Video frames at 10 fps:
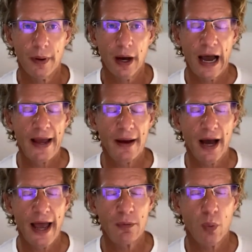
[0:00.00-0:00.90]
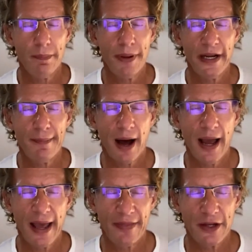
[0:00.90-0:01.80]
had one pity
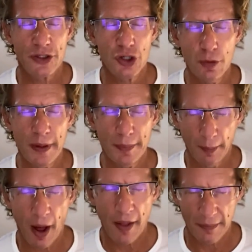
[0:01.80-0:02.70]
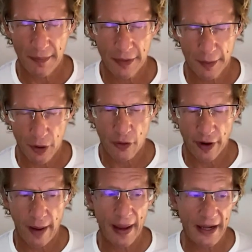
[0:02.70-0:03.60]
buy, and then 2 people bought the
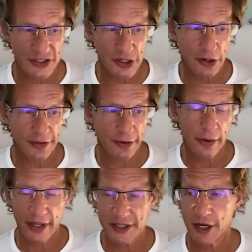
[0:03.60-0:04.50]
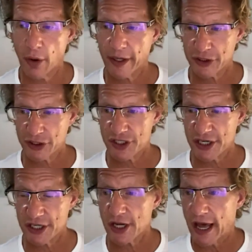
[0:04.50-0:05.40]
program and started their own SEO
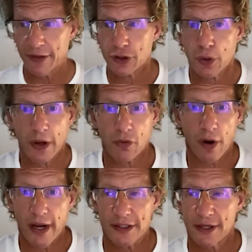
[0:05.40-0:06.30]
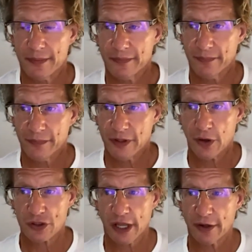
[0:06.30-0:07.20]
agencies. And they're doing great.
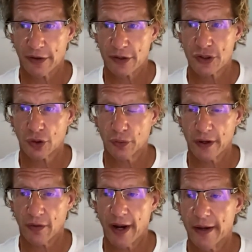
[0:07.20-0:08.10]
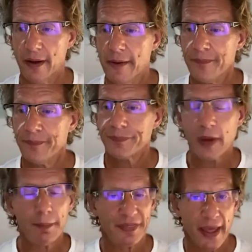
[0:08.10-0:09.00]
Years later, they're still doing great.
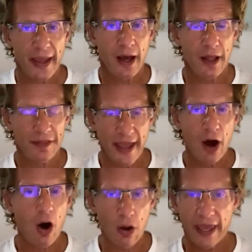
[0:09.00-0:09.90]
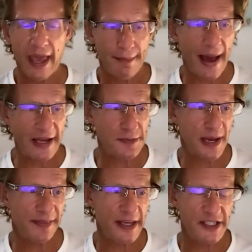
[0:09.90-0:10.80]
But they all came back to me
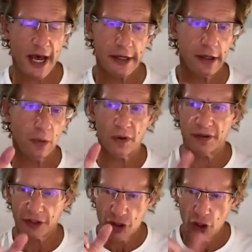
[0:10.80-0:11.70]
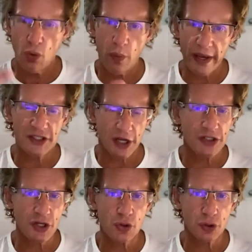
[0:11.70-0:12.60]
and they said, the 2 weeks on
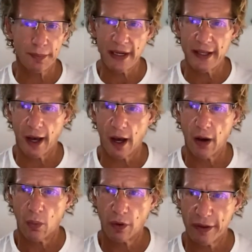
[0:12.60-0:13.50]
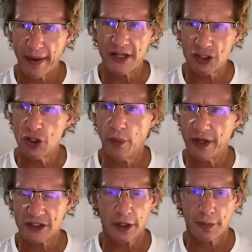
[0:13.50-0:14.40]
social media were the best 2
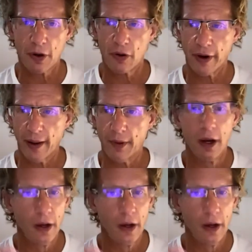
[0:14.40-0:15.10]
weeks of the program.